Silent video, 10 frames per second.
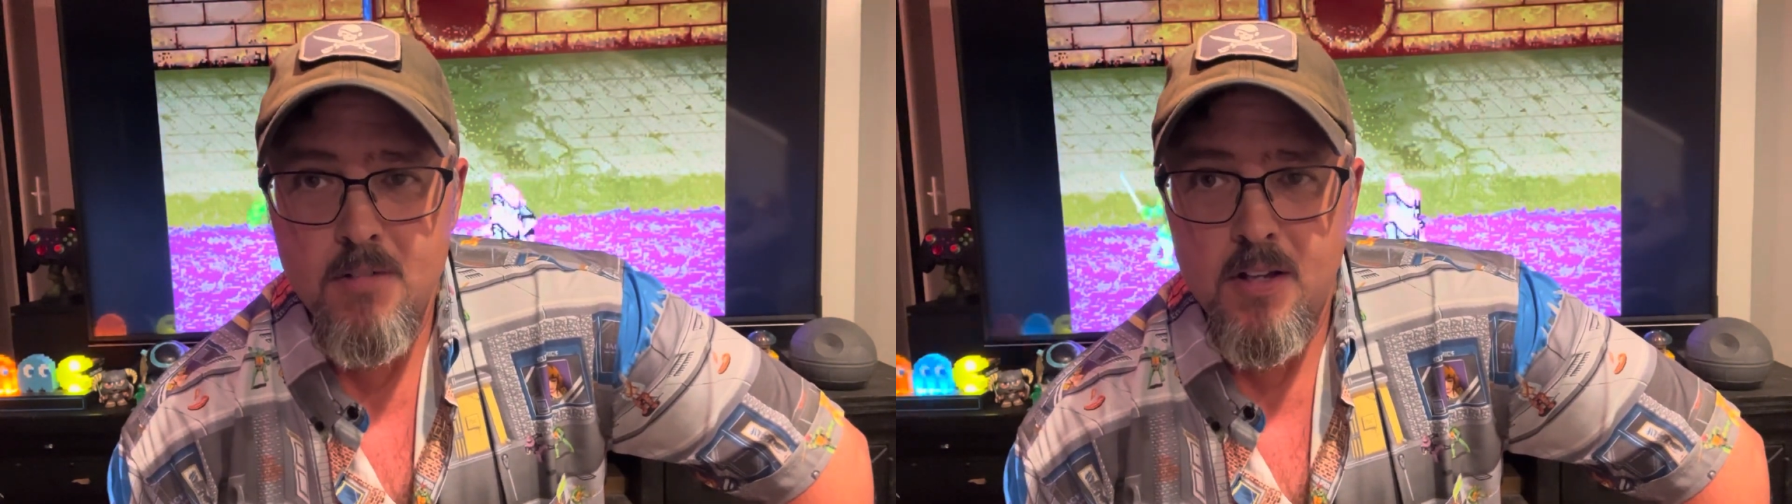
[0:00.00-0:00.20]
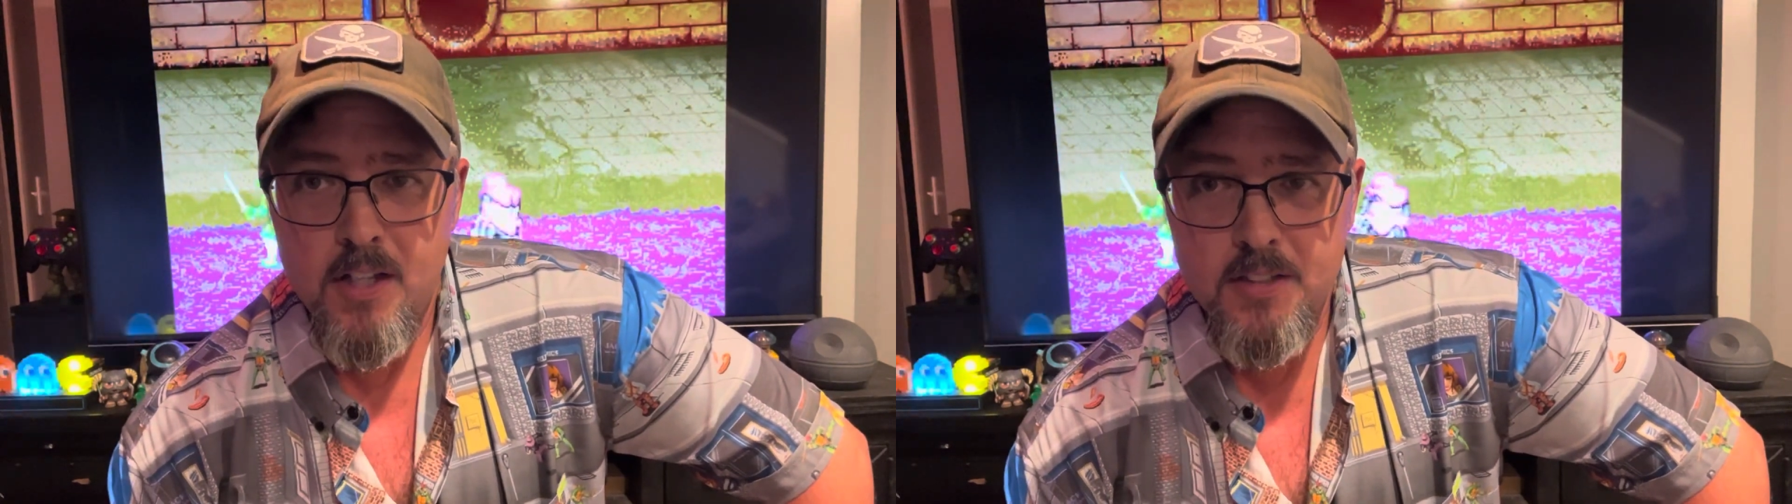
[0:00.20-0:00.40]

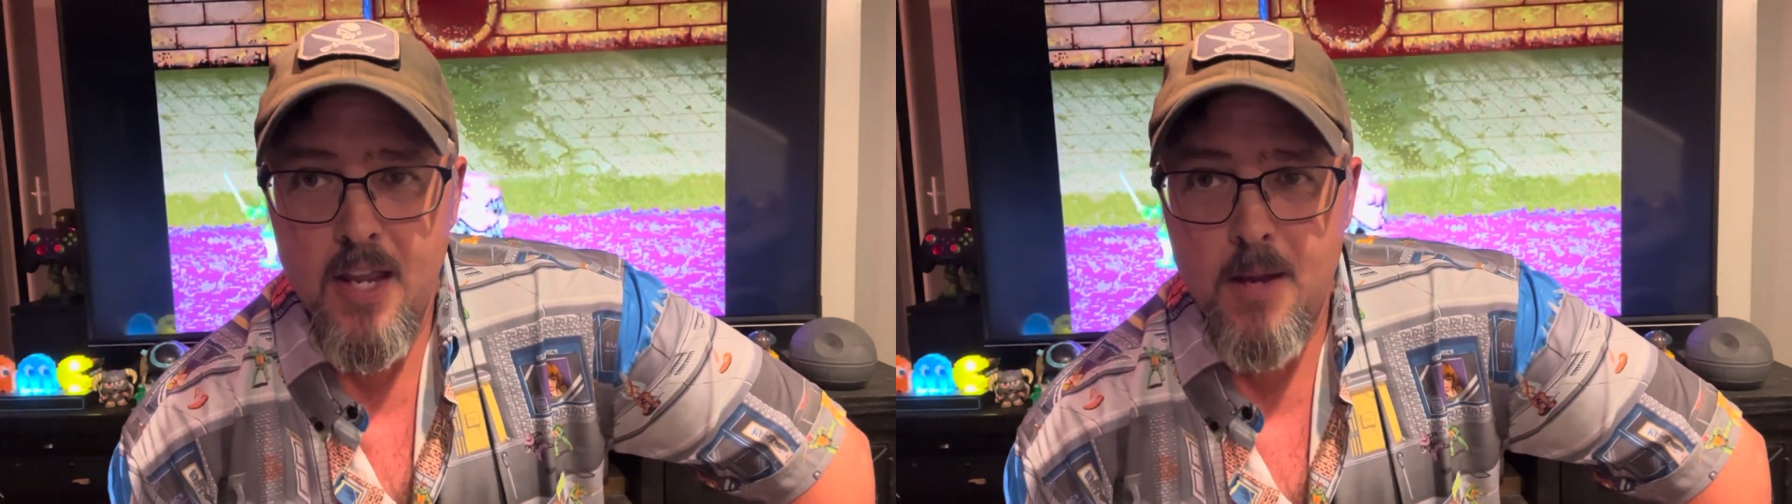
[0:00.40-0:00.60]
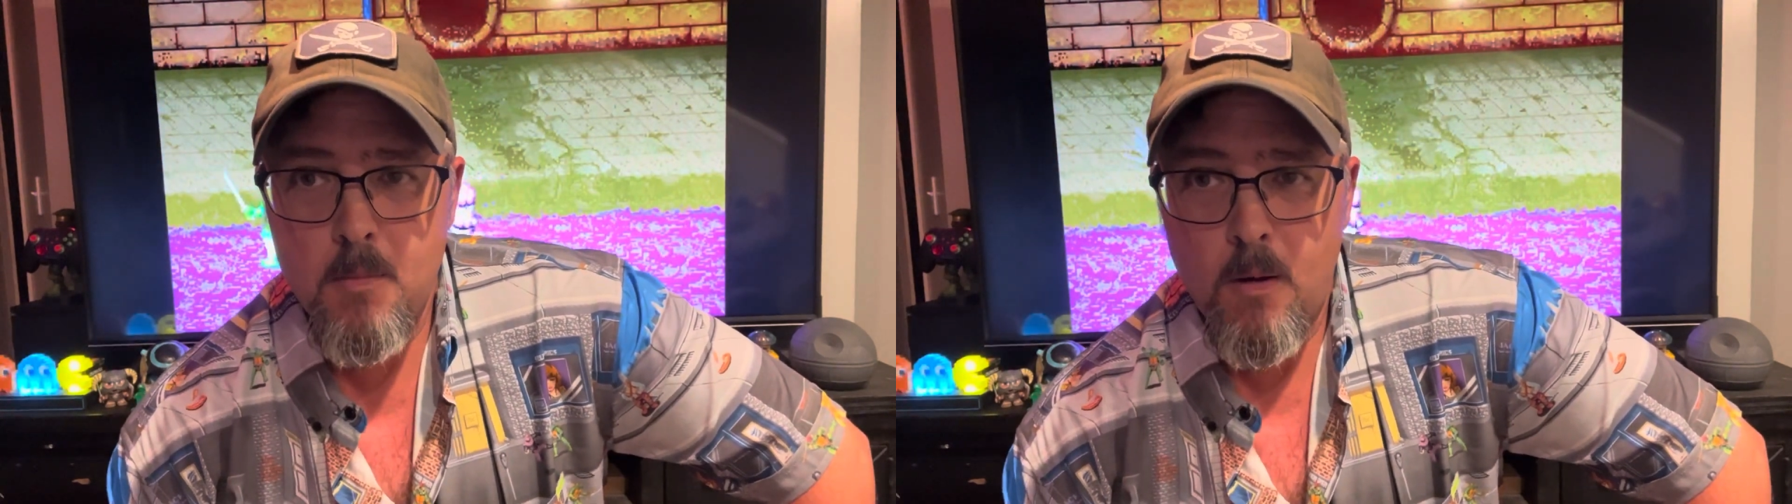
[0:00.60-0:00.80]
it's
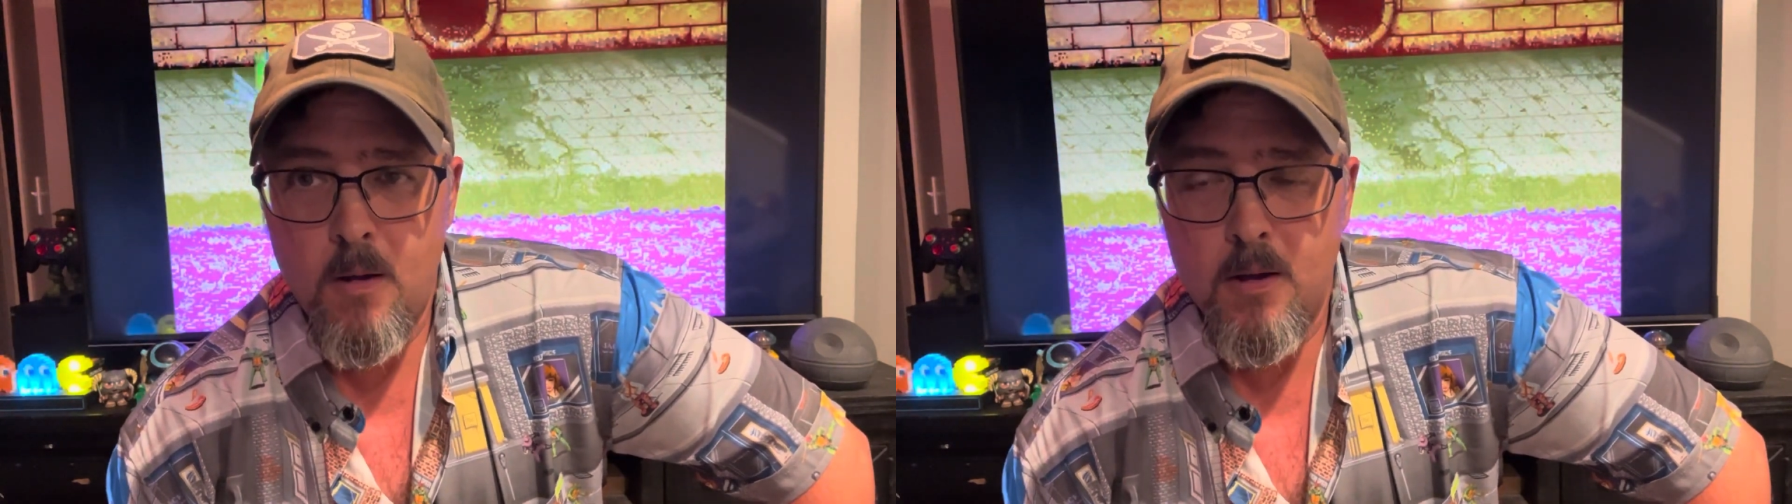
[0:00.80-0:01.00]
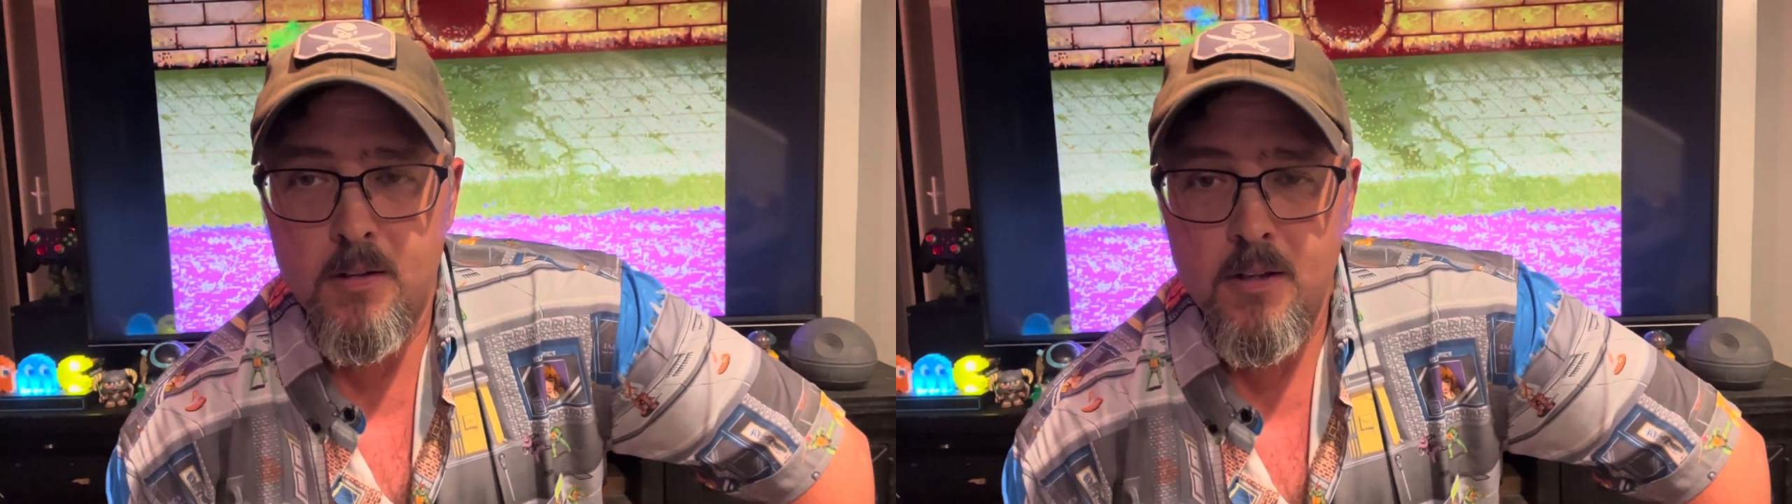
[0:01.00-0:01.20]
game
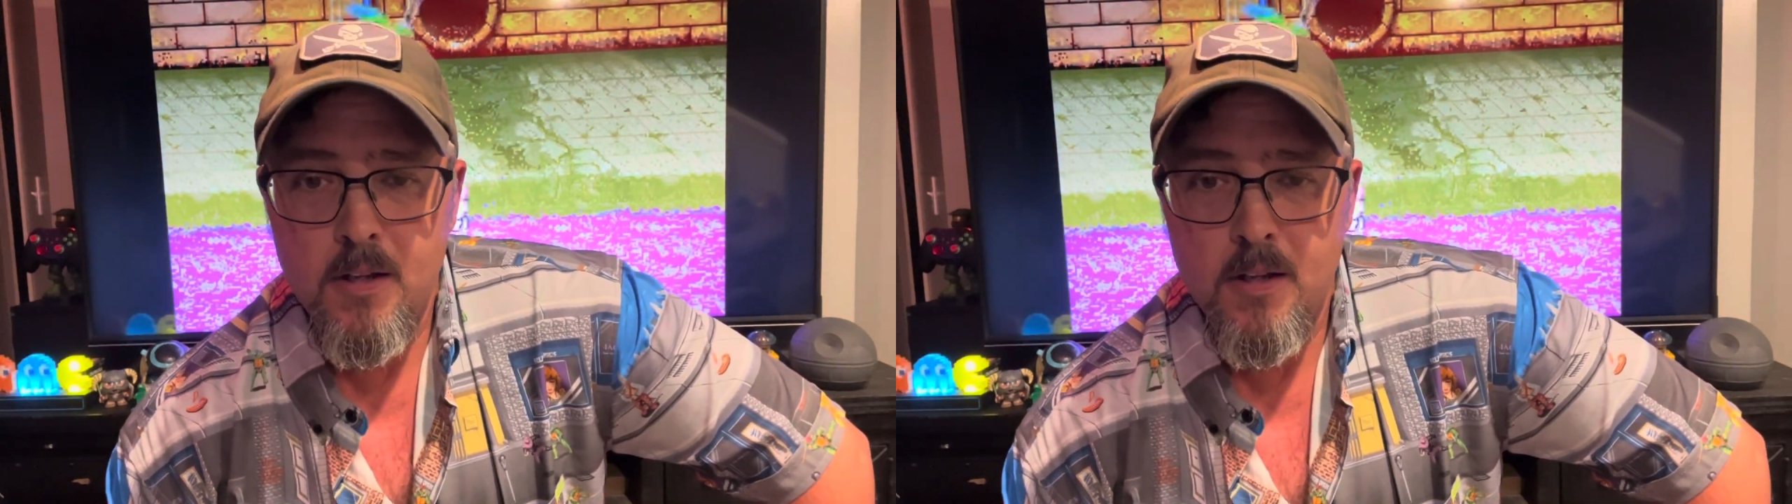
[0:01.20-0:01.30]
on.